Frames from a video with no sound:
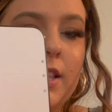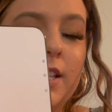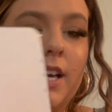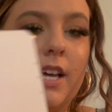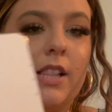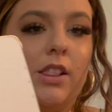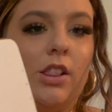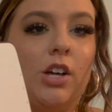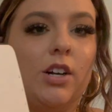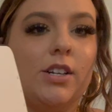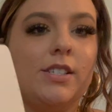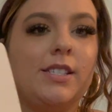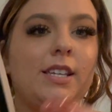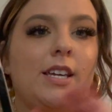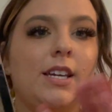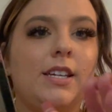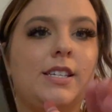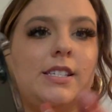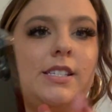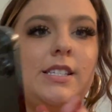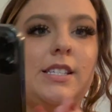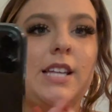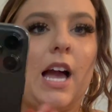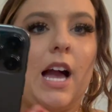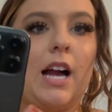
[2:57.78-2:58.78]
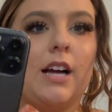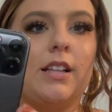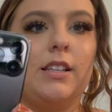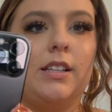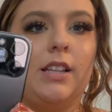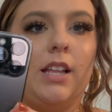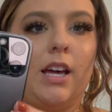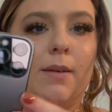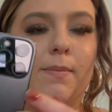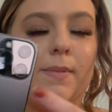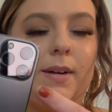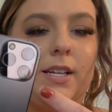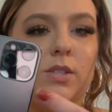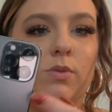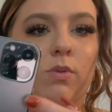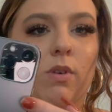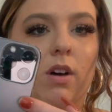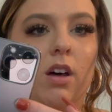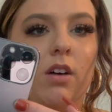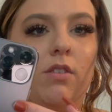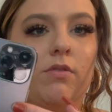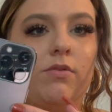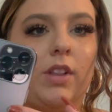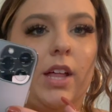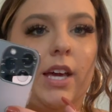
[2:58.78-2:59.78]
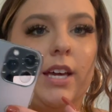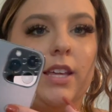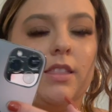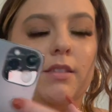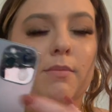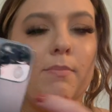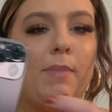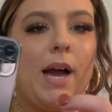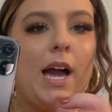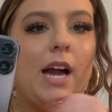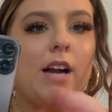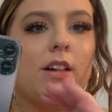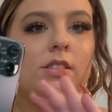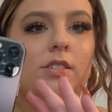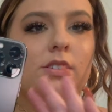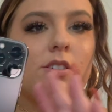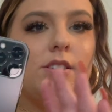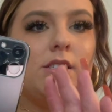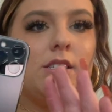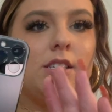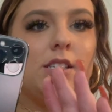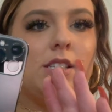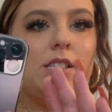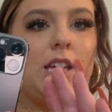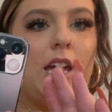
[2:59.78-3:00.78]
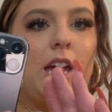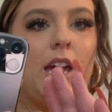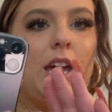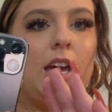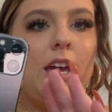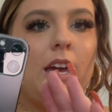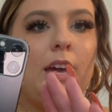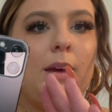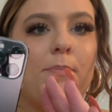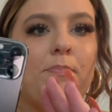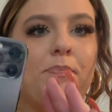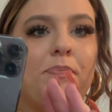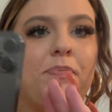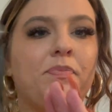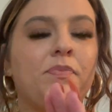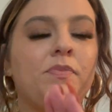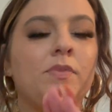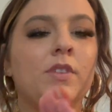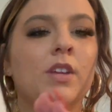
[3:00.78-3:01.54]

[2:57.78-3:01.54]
it looks exactly like my 12. Like the back looks the same,